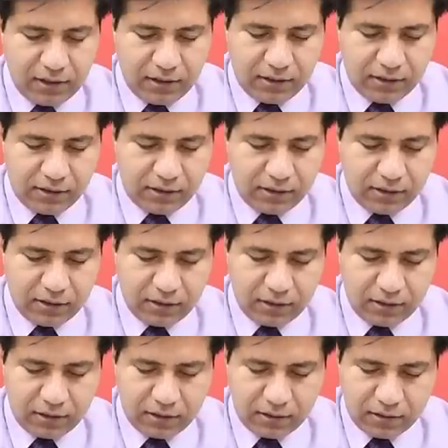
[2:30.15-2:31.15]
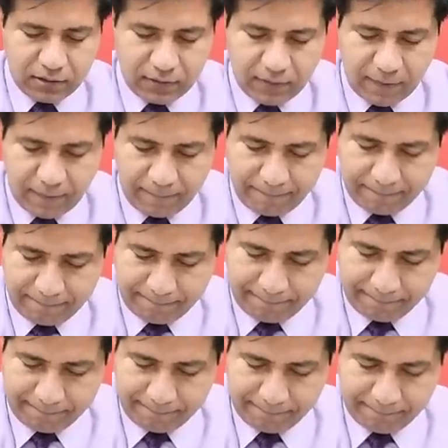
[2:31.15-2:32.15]

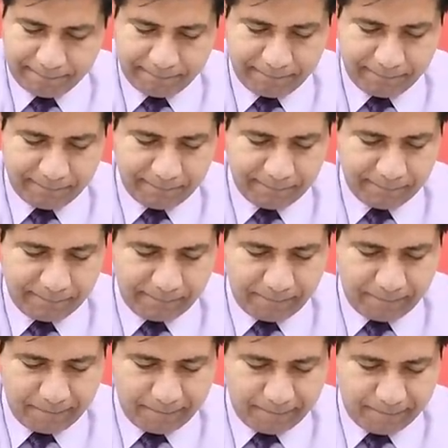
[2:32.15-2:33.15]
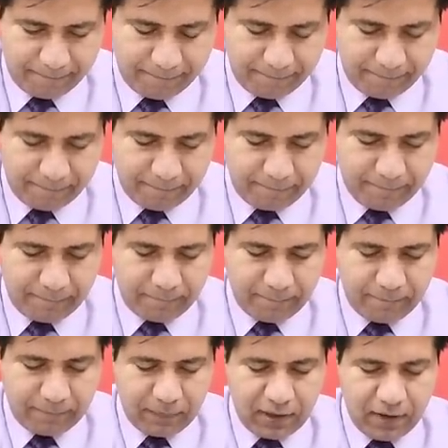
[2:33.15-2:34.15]

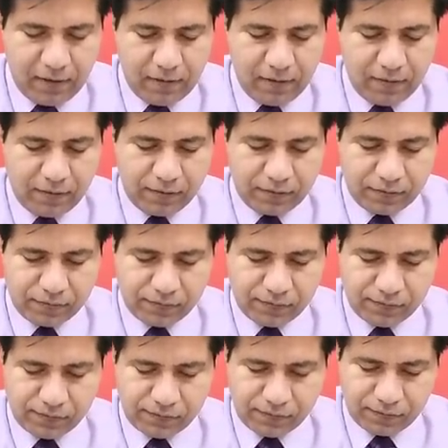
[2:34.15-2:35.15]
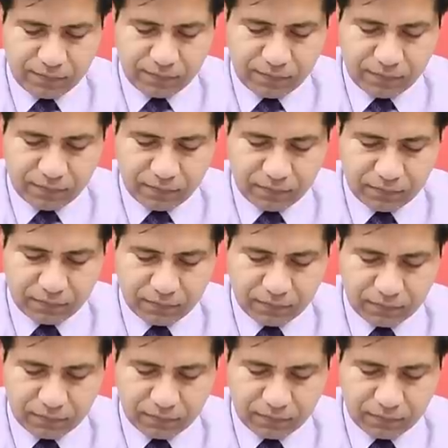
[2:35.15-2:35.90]
Nobody speaks.